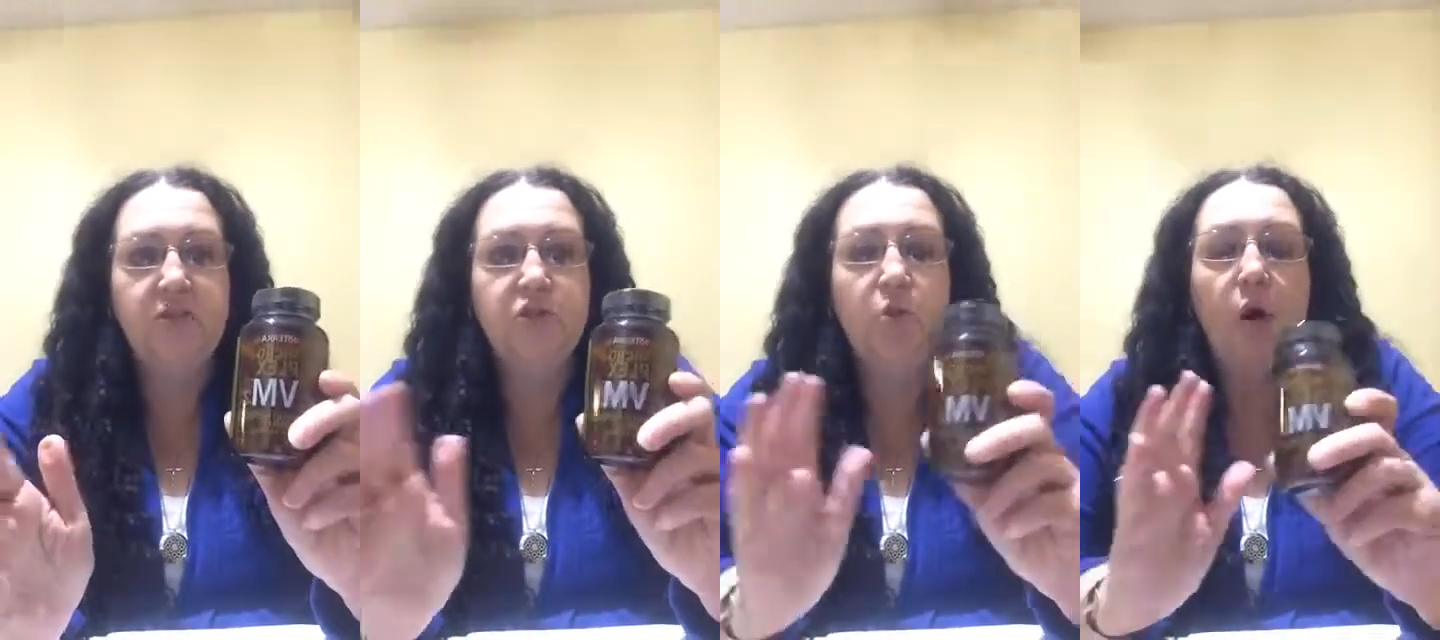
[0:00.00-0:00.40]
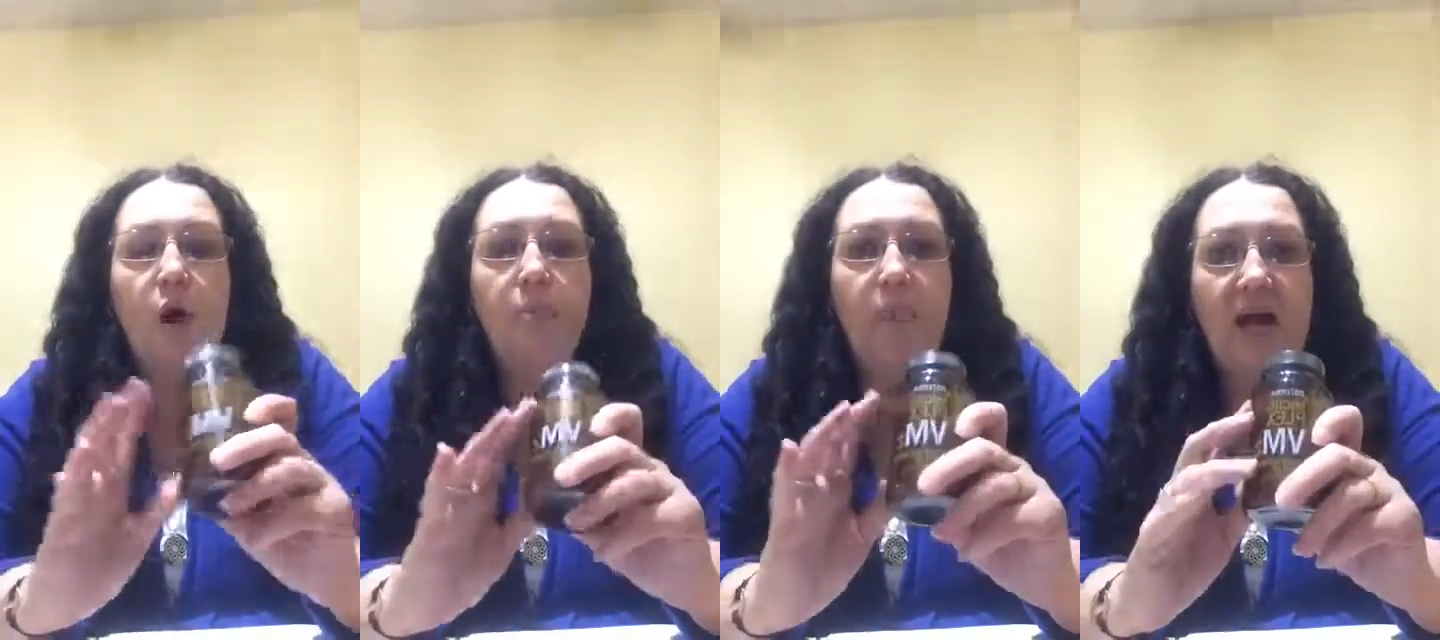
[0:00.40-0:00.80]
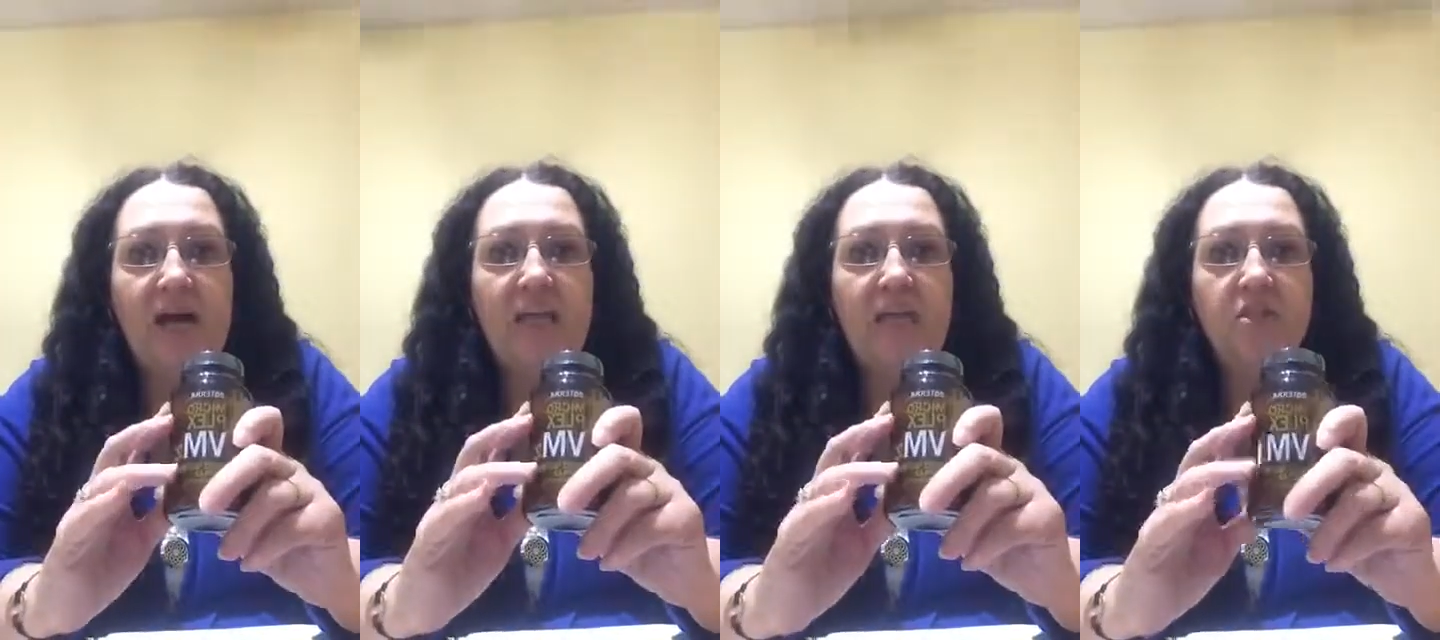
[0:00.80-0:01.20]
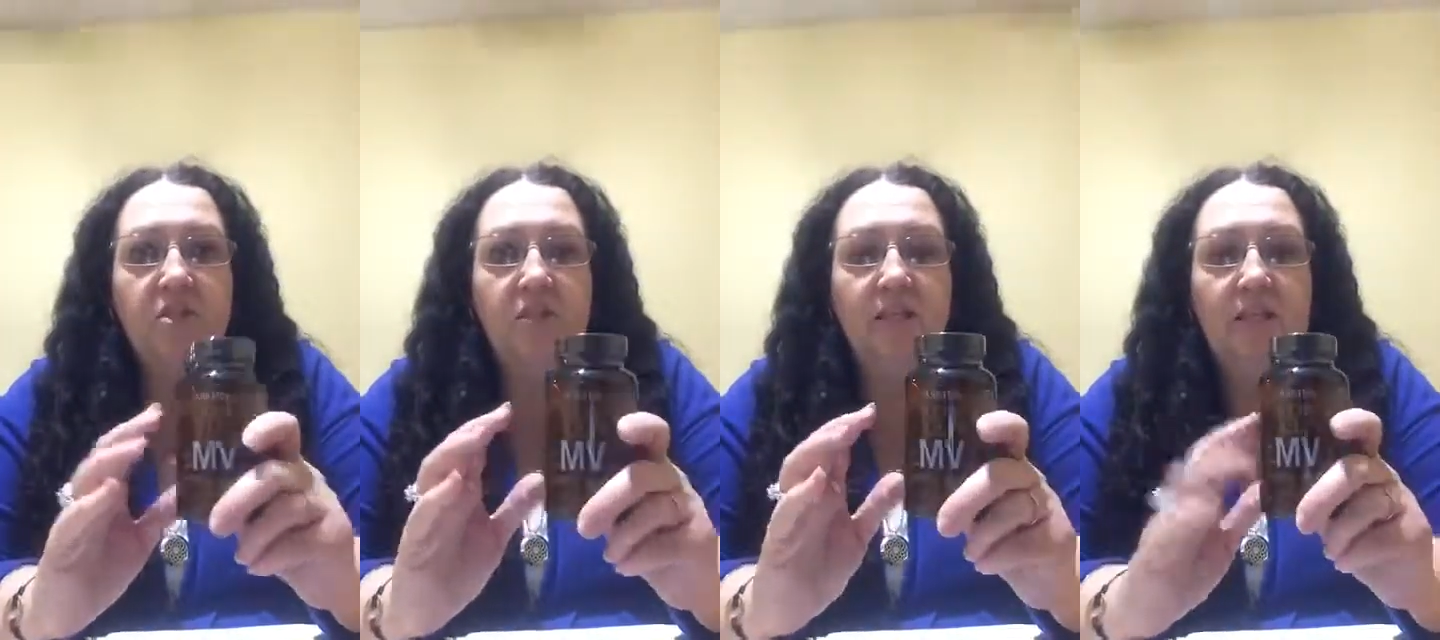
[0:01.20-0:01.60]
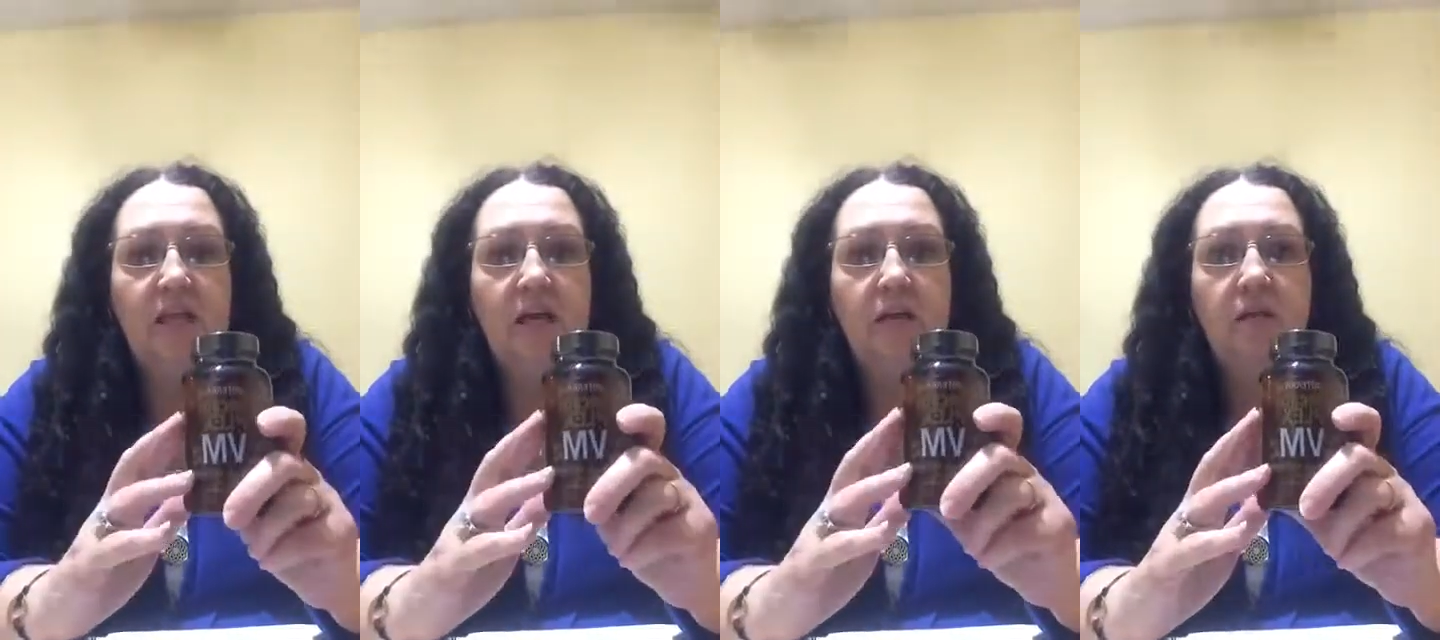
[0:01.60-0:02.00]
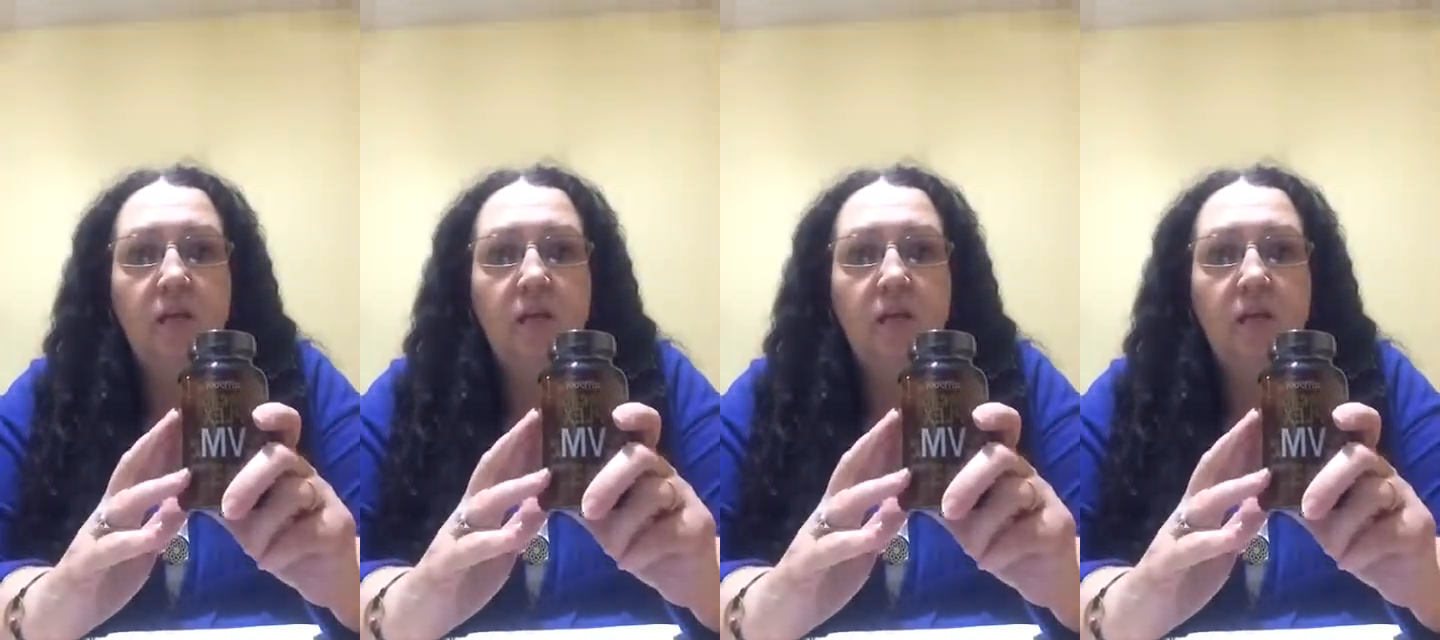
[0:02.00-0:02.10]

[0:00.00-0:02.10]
So our body is going to get